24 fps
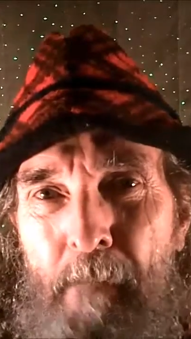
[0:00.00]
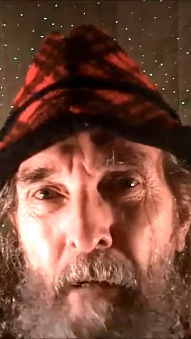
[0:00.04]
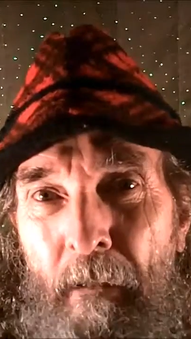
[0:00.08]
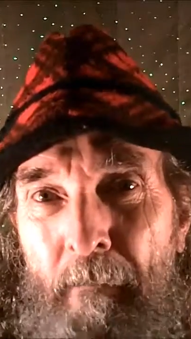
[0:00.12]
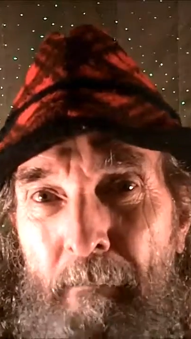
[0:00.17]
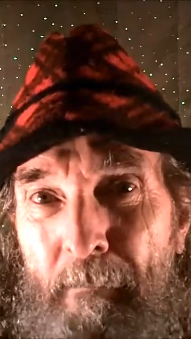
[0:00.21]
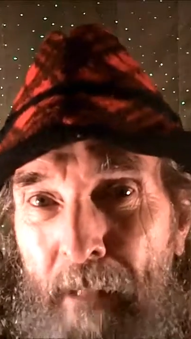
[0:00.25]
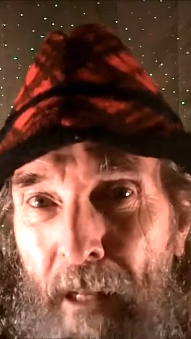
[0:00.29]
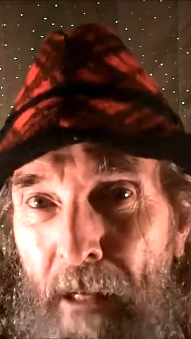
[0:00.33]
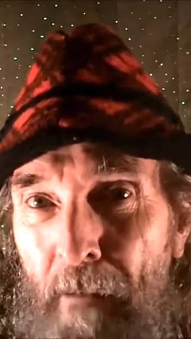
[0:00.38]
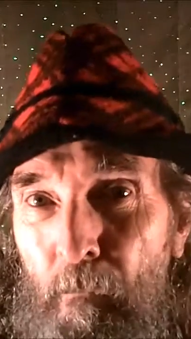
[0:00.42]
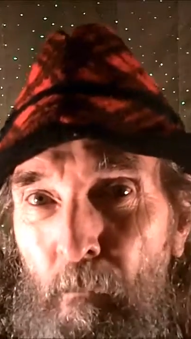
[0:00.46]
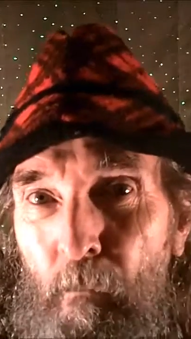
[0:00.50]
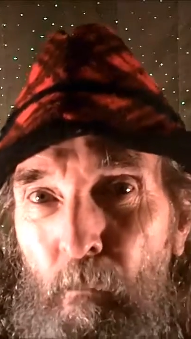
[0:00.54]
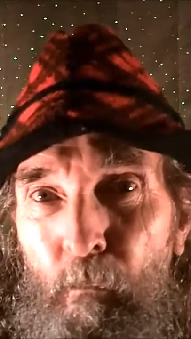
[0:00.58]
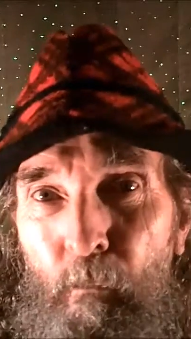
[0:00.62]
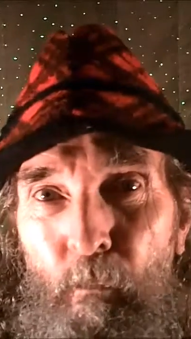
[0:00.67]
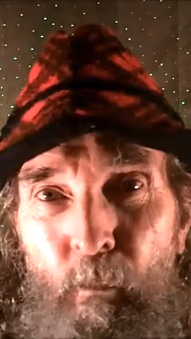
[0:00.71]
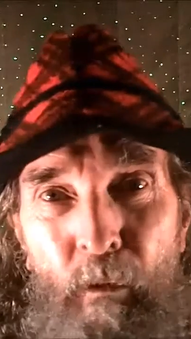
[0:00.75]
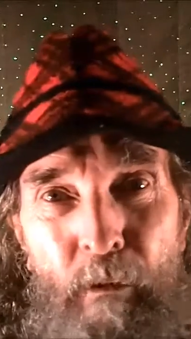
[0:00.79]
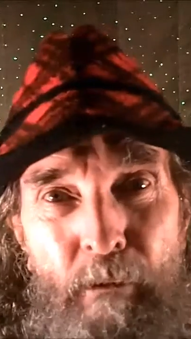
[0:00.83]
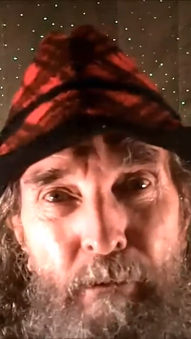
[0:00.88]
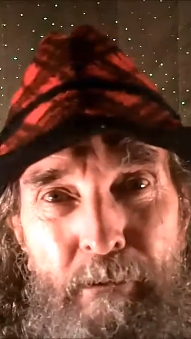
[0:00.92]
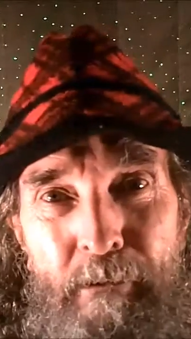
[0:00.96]
But that
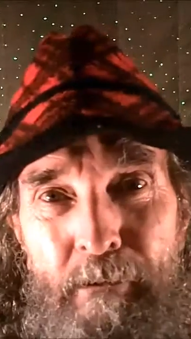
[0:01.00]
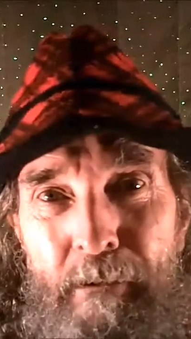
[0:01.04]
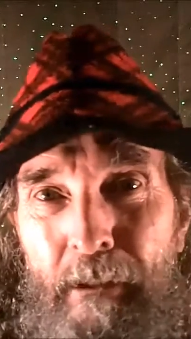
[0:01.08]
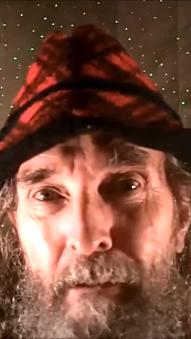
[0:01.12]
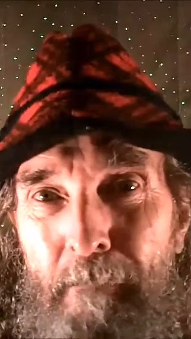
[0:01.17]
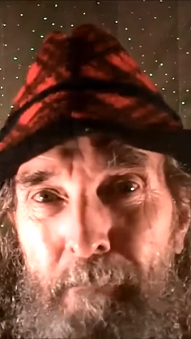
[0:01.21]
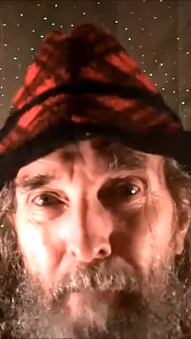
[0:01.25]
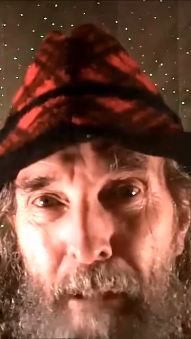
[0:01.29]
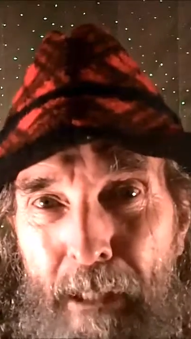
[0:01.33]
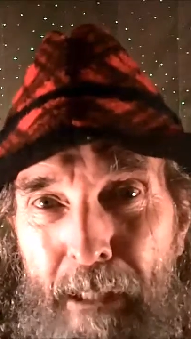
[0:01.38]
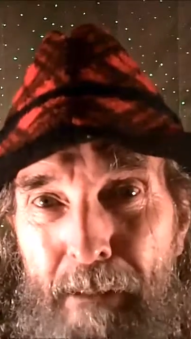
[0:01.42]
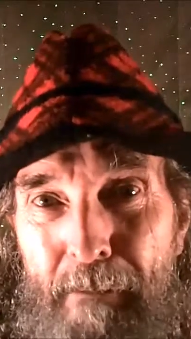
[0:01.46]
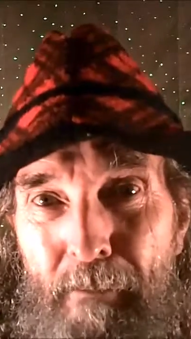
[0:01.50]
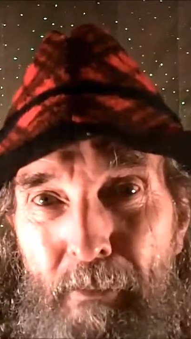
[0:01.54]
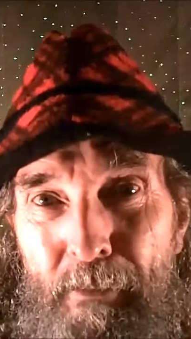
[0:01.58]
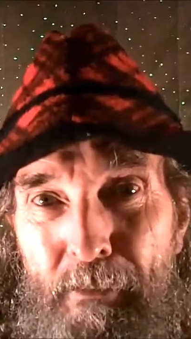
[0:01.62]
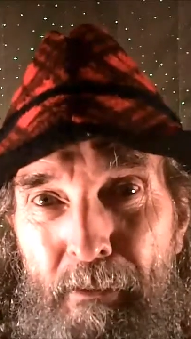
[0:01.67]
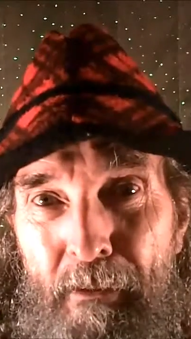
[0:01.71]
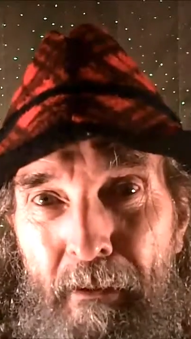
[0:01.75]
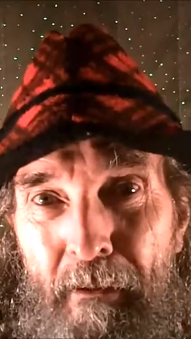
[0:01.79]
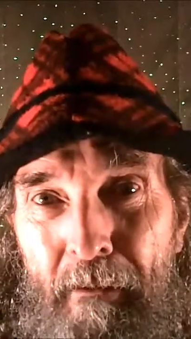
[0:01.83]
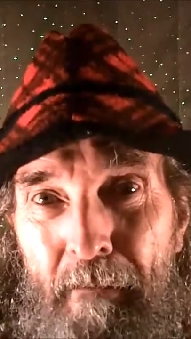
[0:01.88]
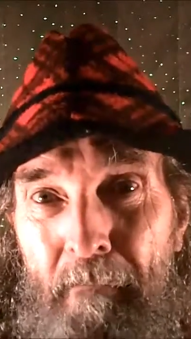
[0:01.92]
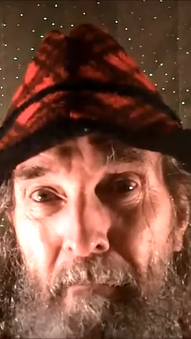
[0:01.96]
wasn't a
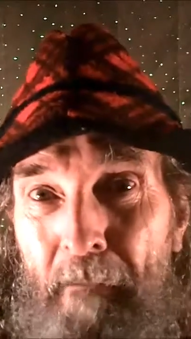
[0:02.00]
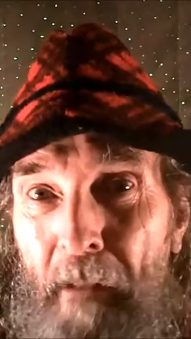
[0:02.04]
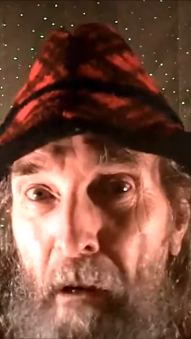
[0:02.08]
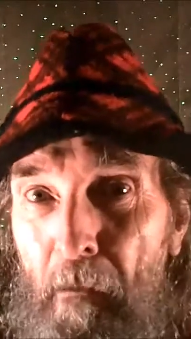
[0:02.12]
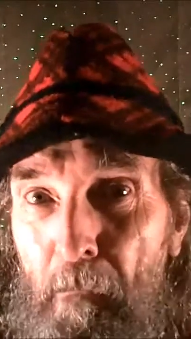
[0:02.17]
bad thing.